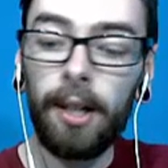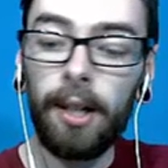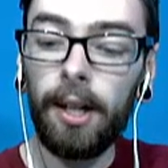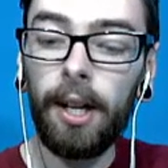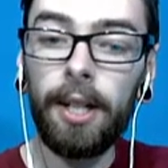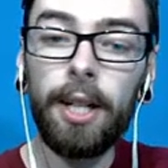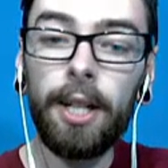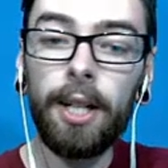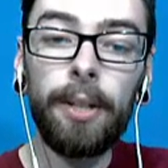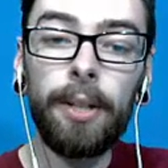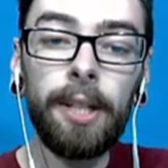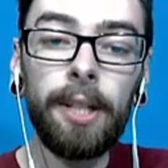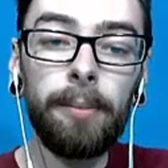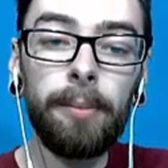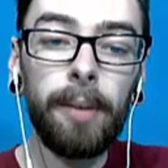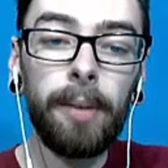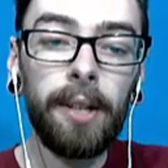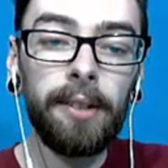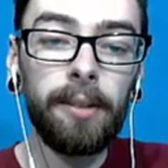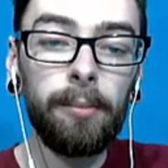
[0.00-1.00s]
I know we need to
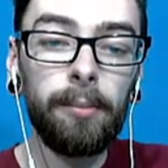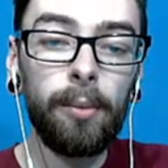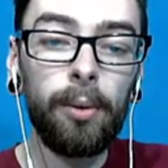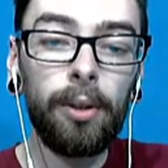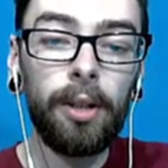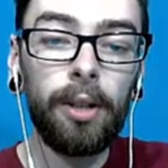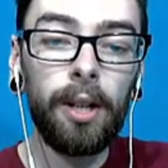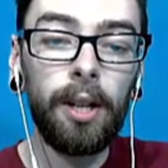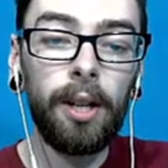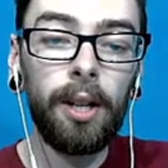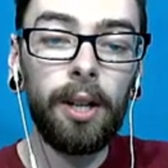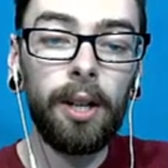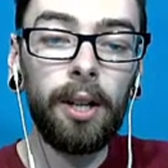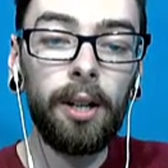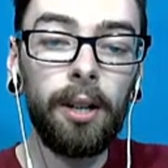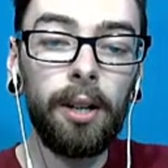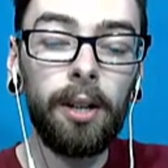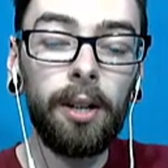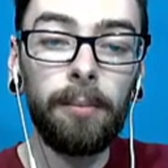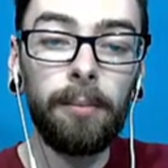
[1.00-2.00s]
buy some more,
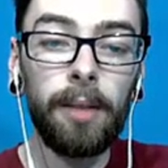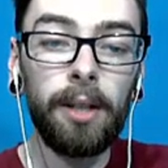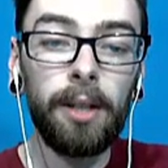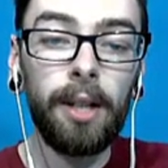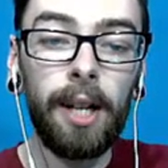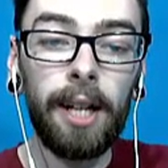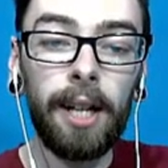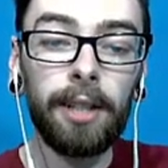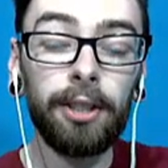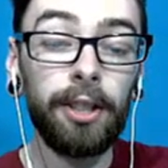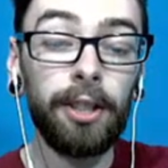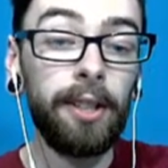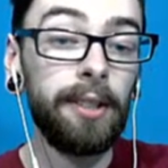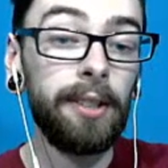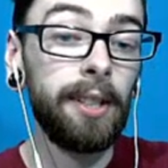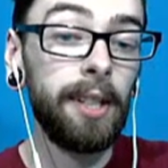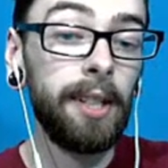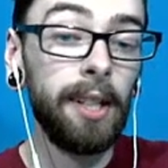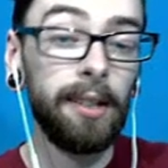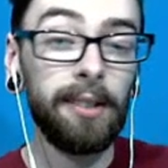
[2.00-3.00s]
um, actually he's
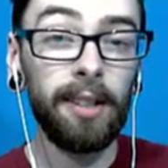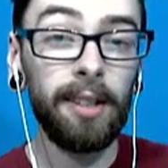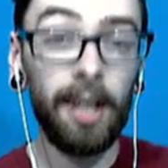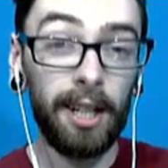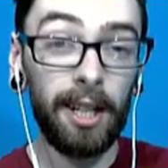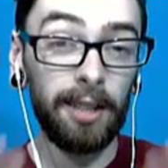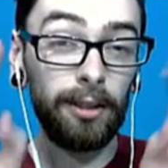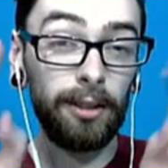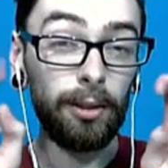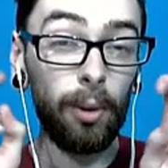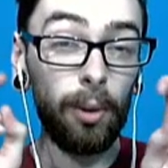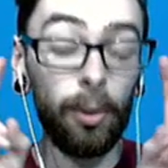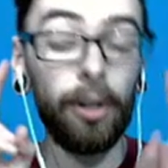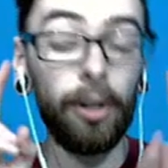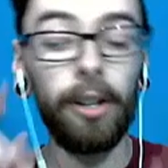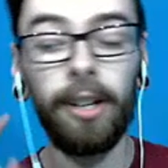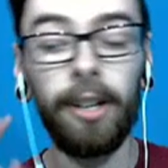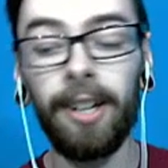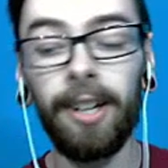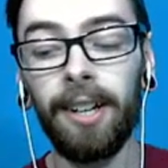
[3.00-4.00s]
the Nuzlocke
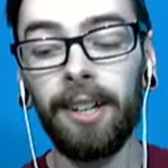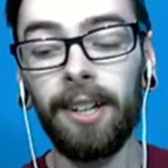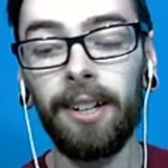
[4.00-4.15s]
Lord.